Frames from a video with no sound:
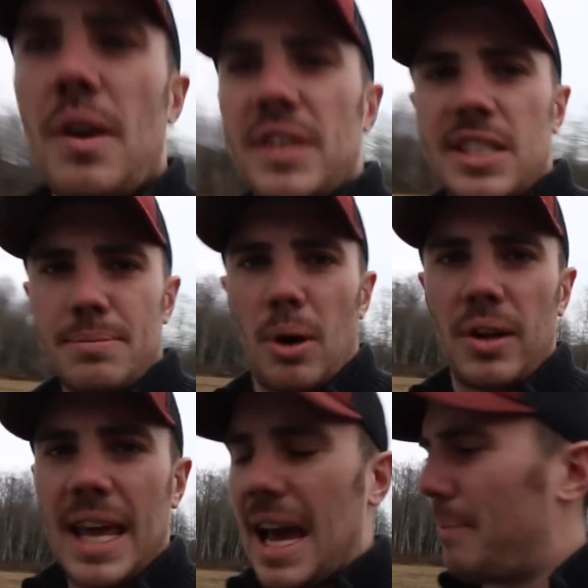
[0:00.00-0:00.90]
you have a
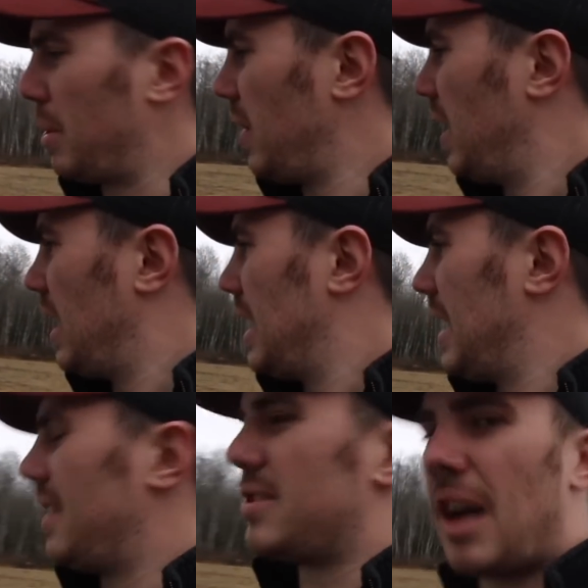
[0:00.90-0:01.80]
small camper,
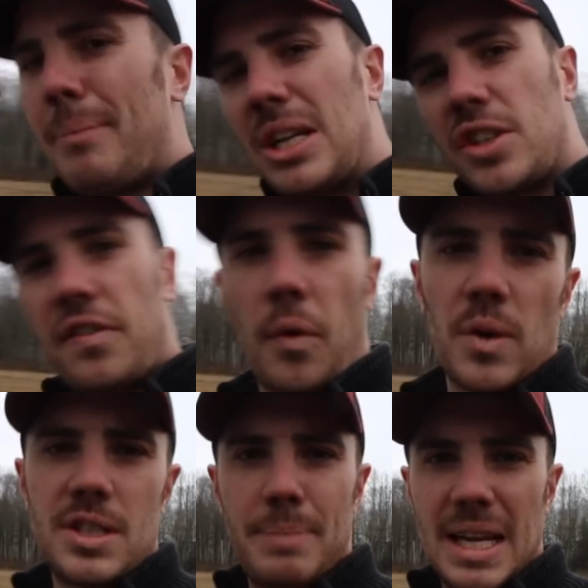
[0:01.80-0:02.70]
there's not much
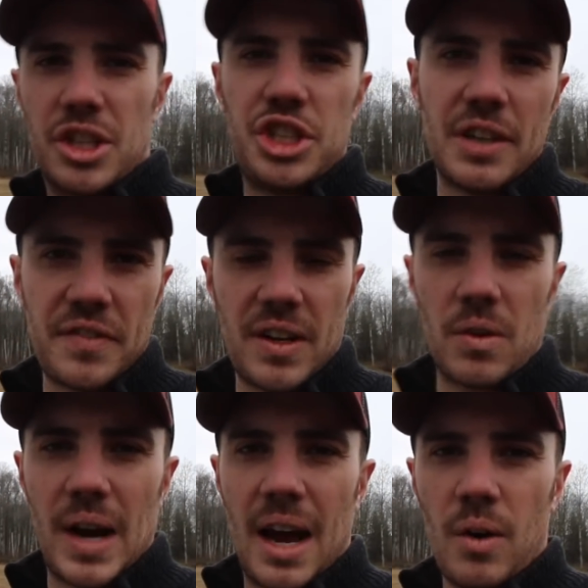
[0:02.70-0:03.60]
force being shifted
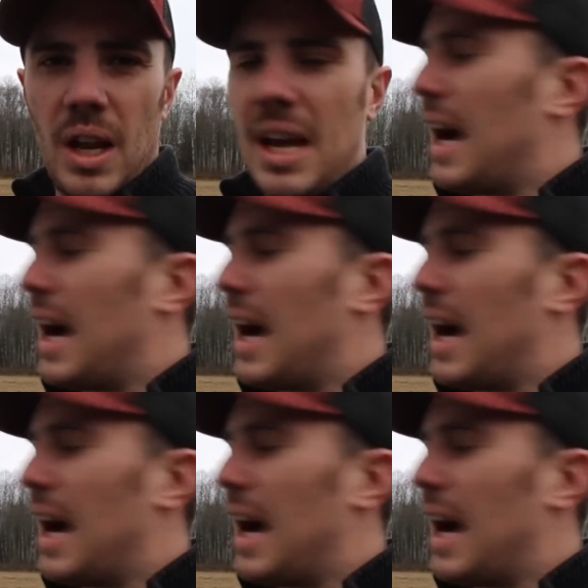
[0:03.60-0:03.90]
around.